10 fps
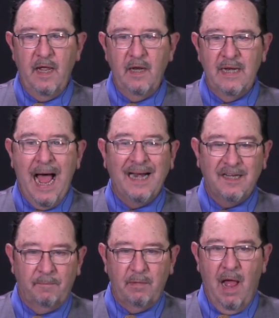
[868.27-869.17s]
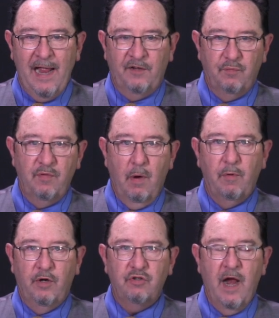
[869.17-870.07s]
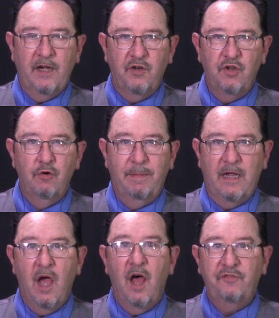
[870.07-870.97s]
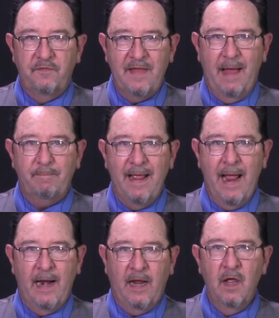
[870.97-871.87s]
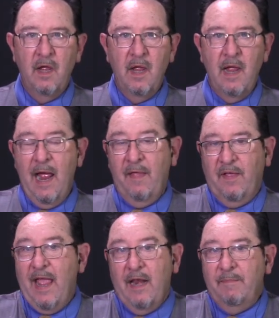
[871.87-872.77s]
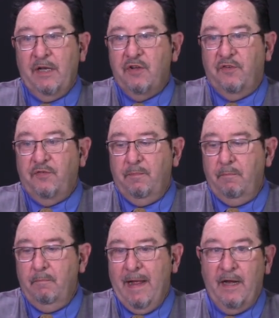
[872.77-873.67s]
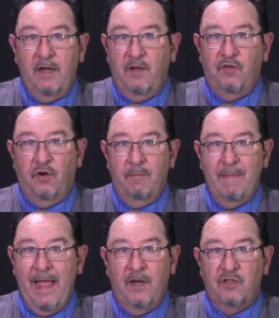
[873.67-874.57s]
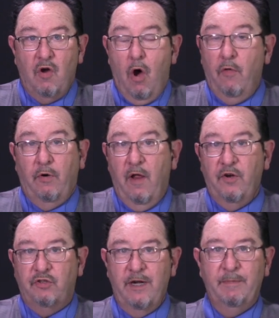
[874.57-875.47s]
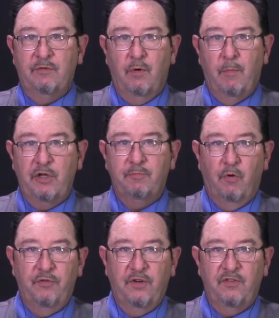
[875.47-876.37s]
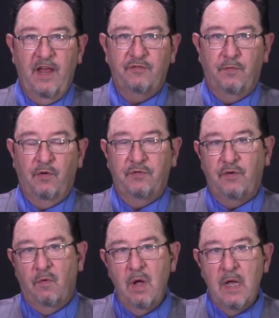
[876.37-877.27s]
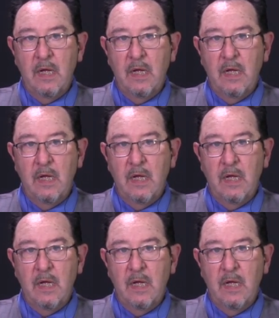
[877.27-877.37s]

non compliance with what we were trying to do because of that panic. And the ketamine just made it easier to manage. All their other treatments were much more successful. And so